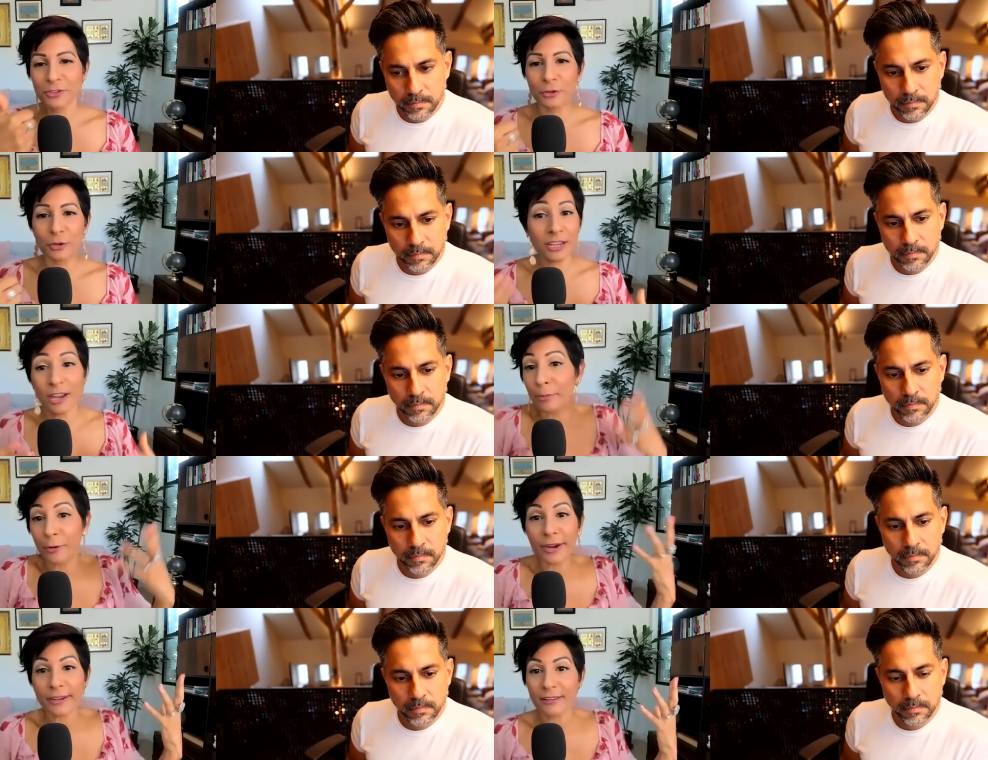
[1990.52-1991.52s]
Speaker 1: ritual and
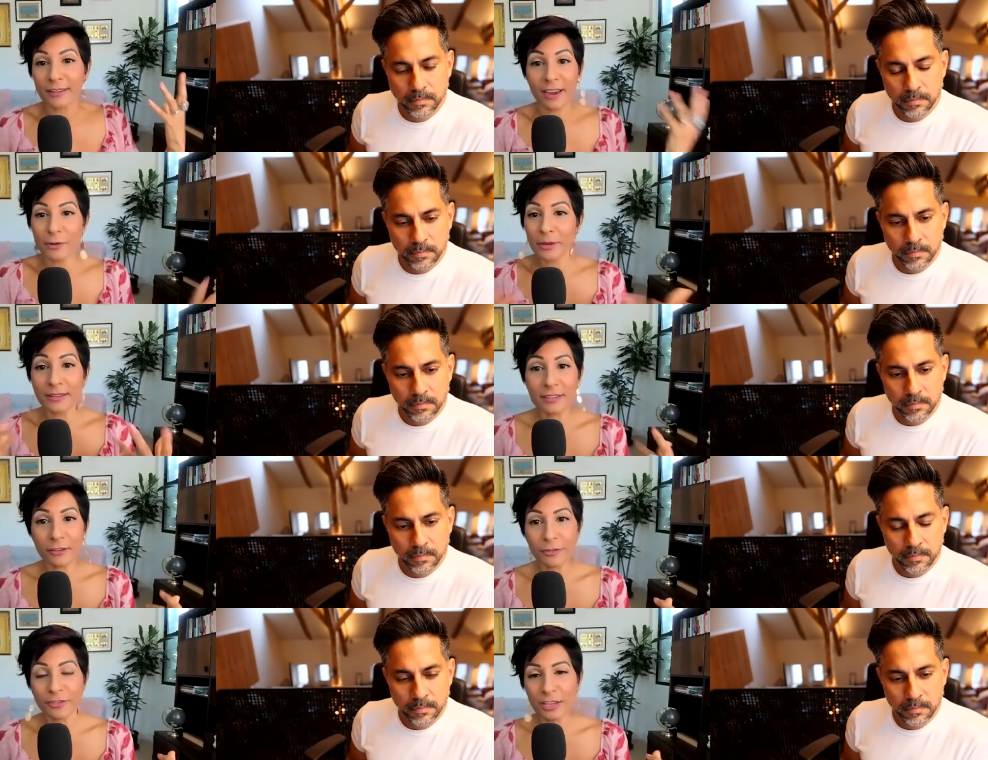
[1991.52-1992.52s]
upgrade everybody's
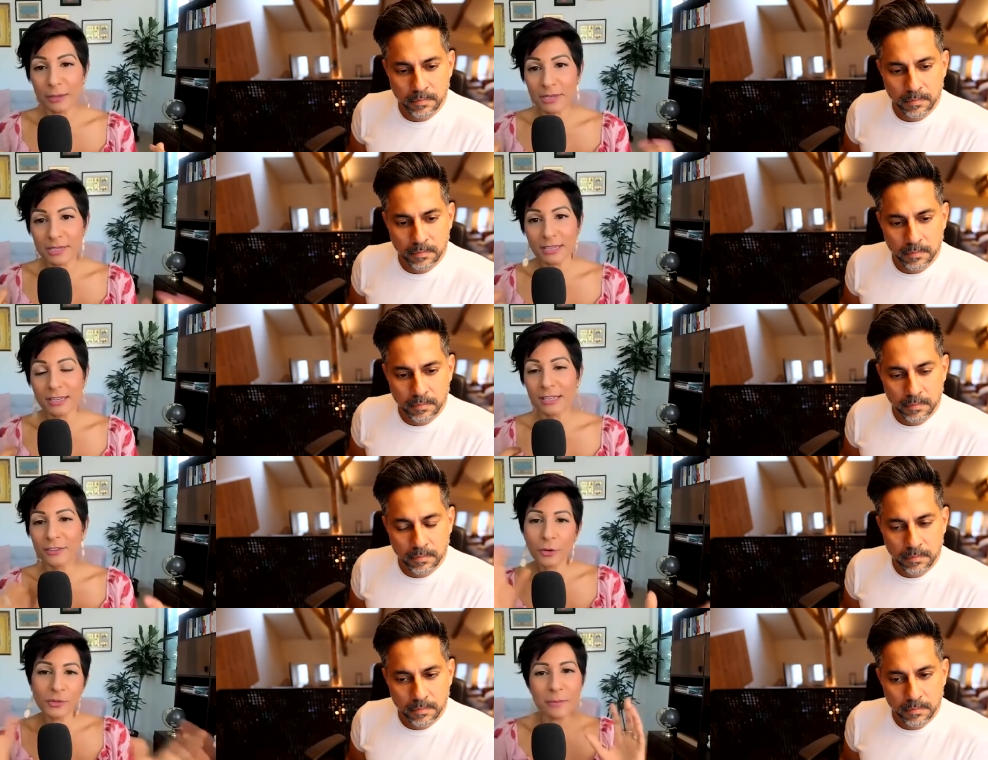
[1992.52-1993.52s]
self-esteem and dignity.
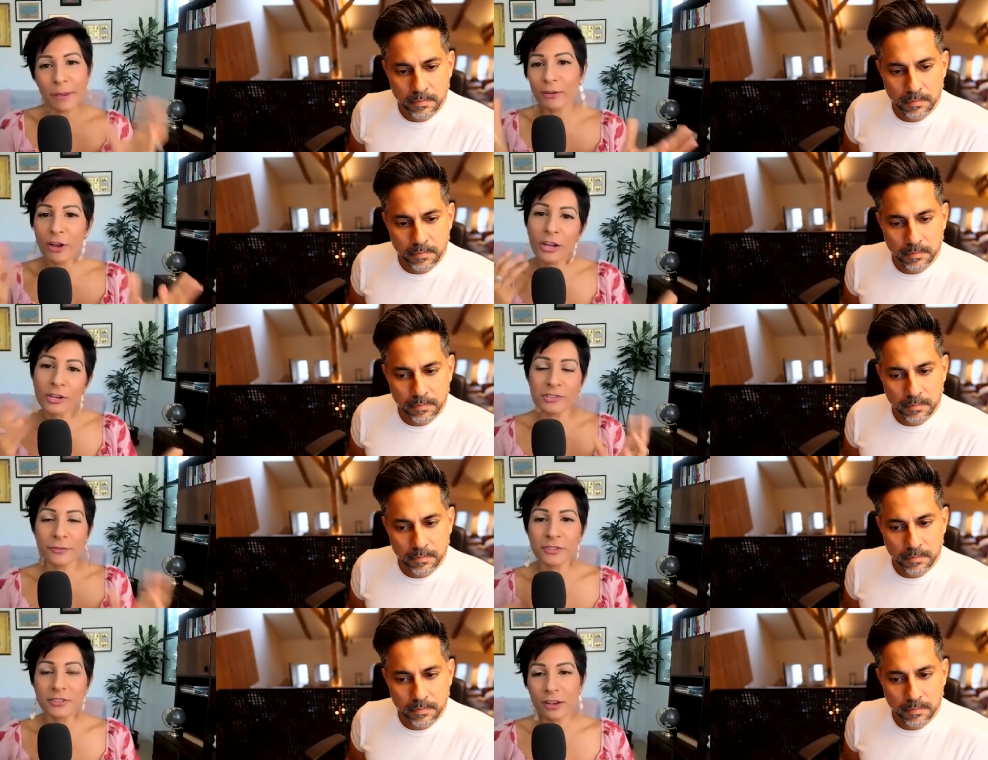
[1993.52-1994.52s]
So it's about conscious
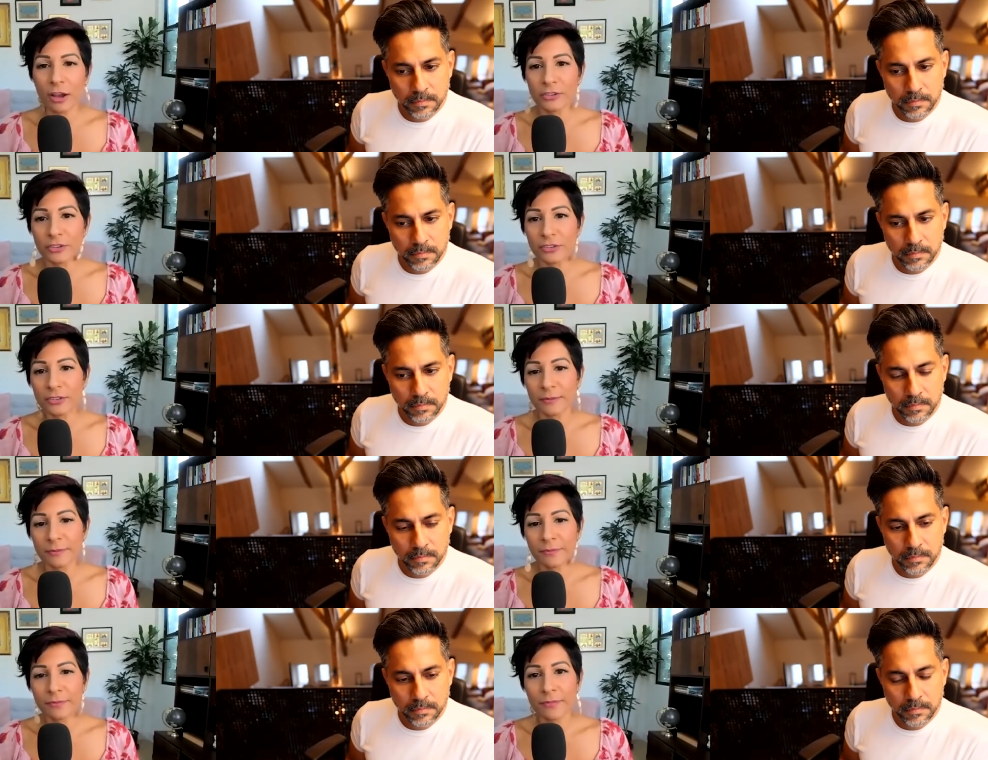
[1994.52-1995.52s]
versus unconscious
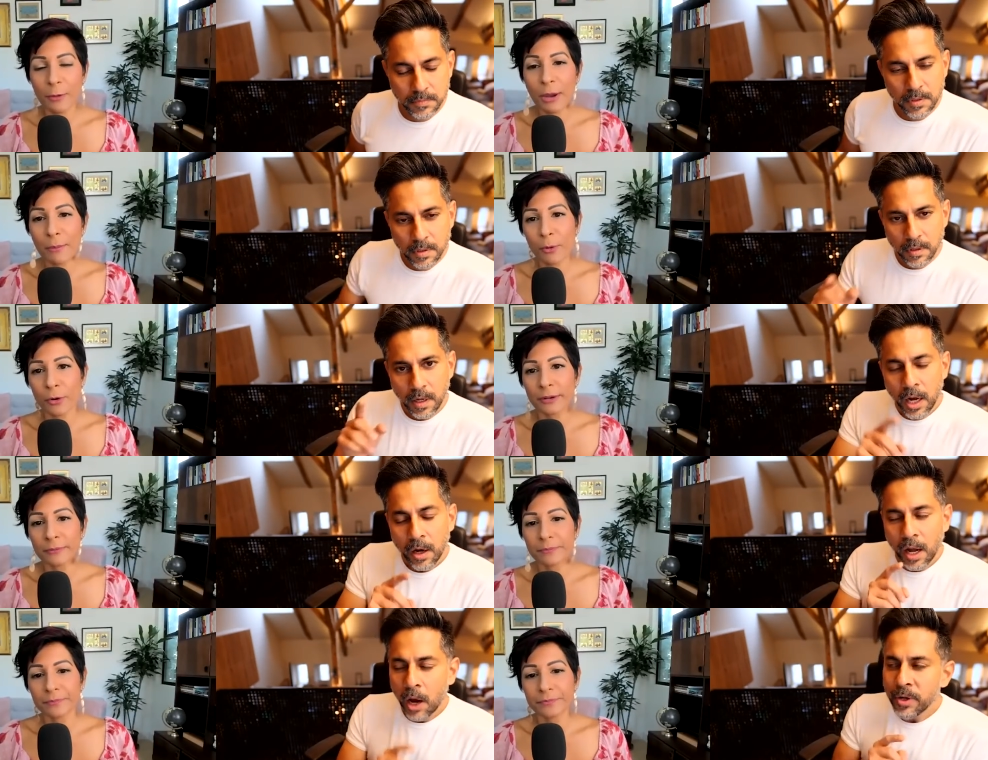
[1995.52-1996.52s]
around porn.
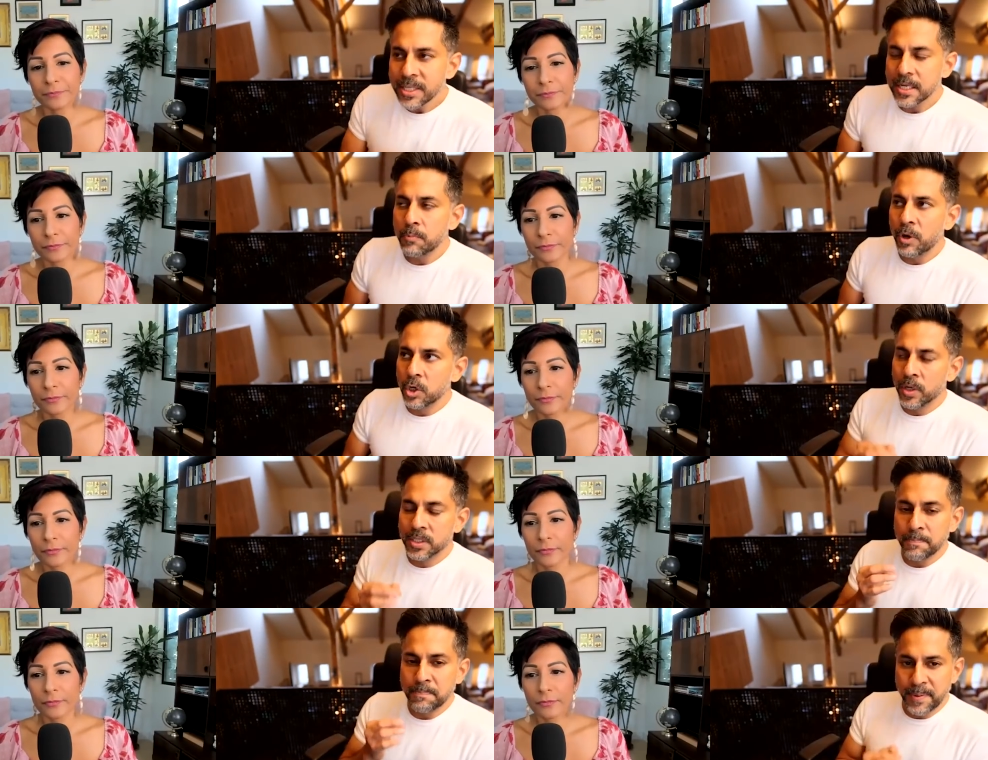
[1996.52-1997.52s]
Speaker 2: How can someone who has a
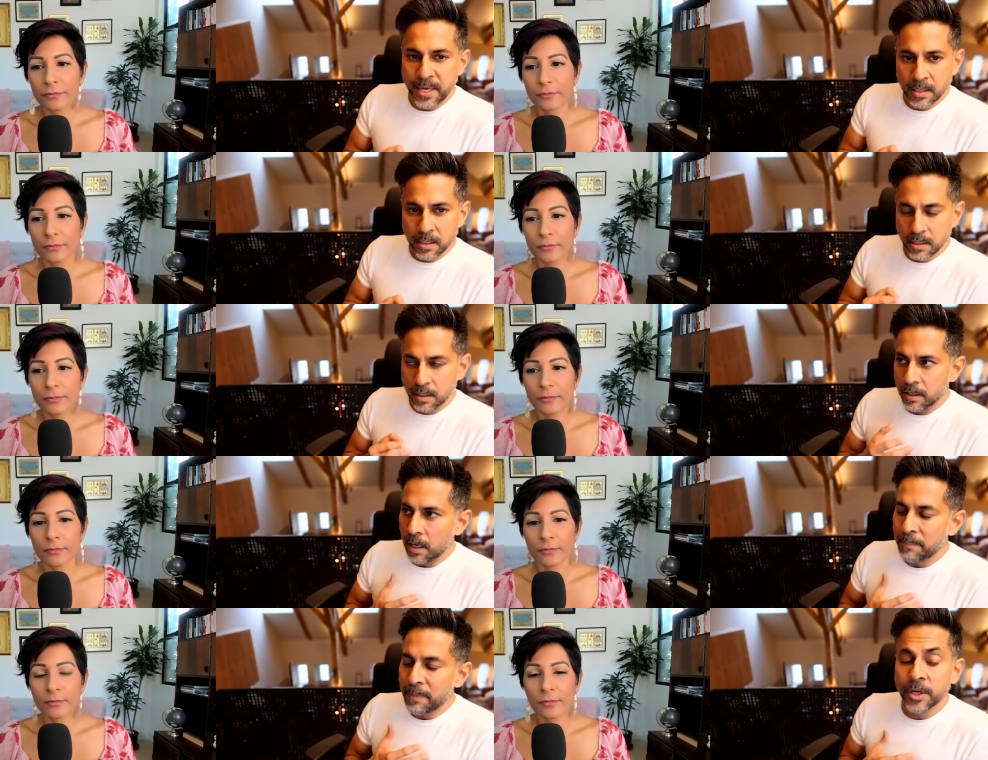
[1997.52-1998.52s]
big
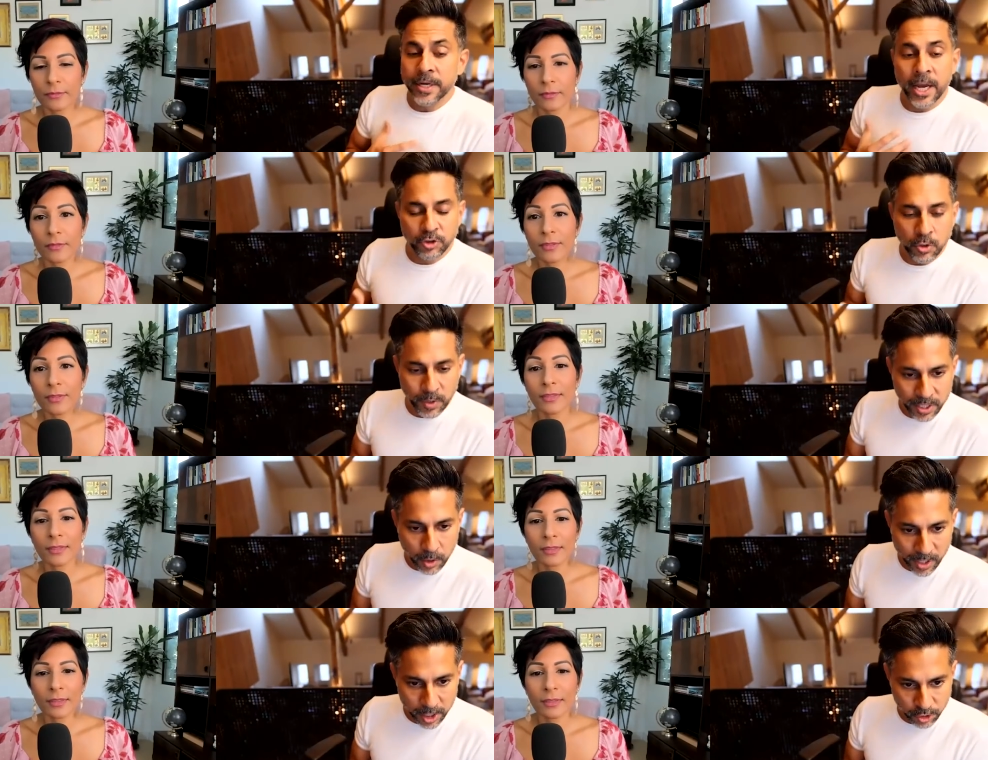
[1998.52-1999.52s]
connection with their
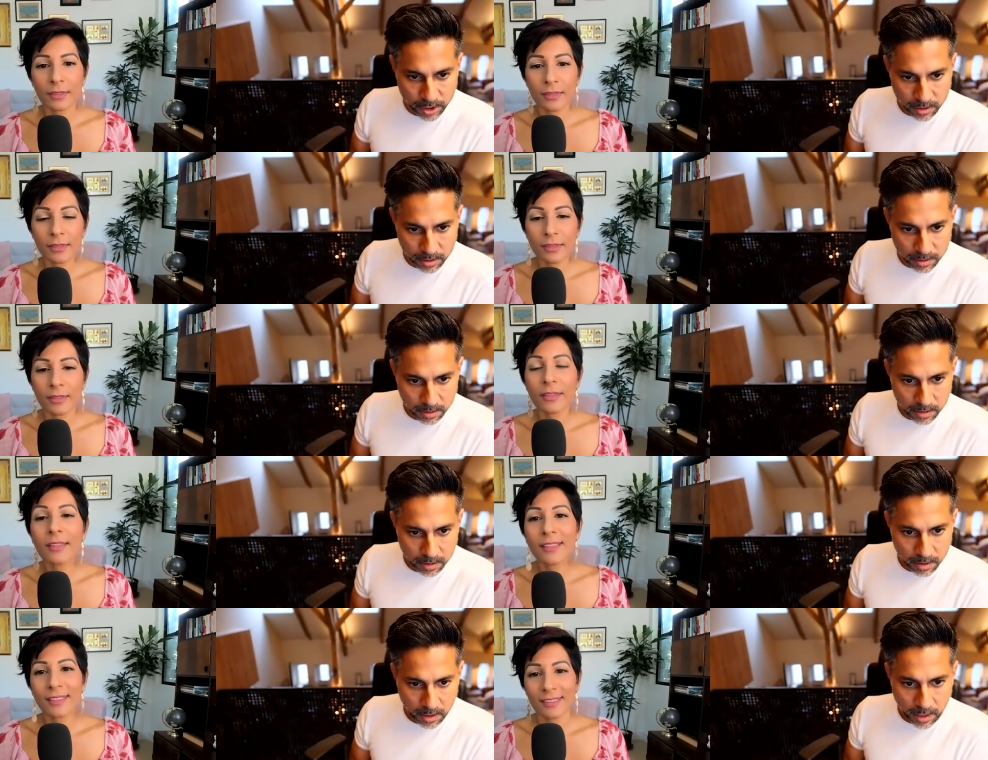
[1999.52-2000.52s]
religion,
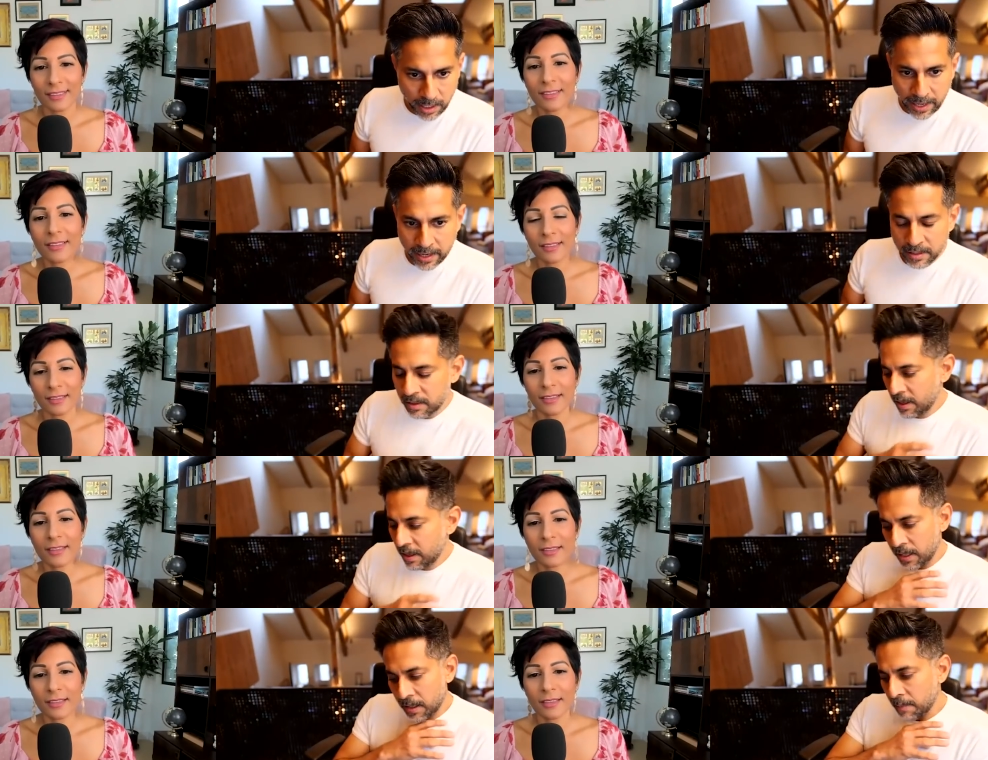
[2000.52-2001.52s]
and
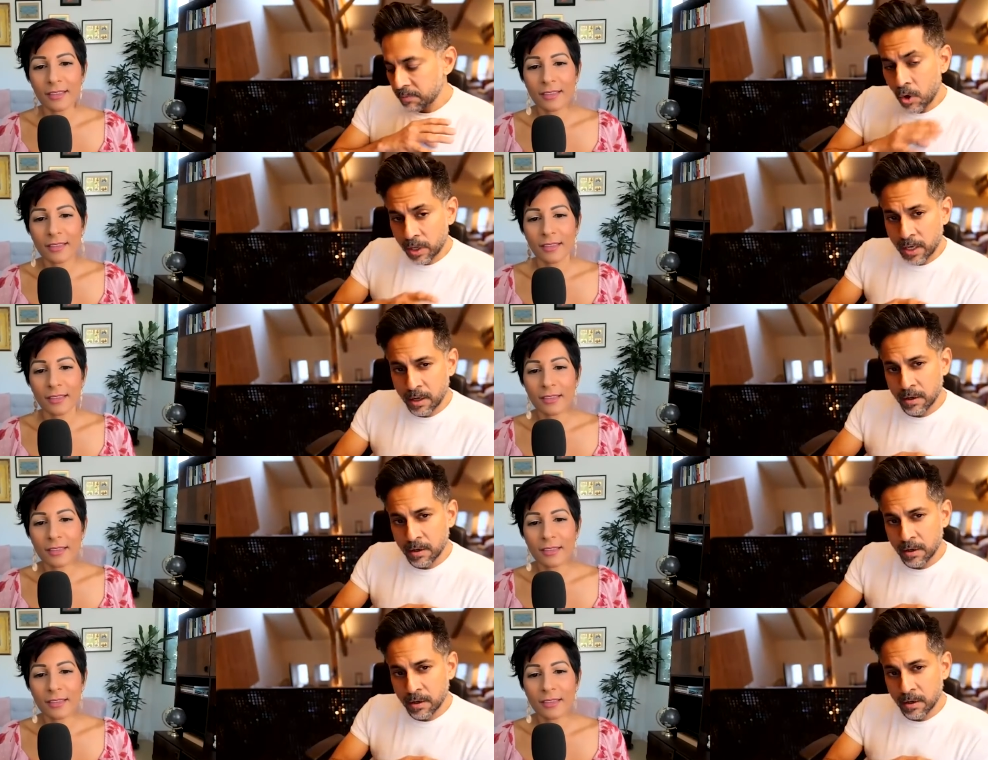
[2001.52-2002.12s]
I'm talking here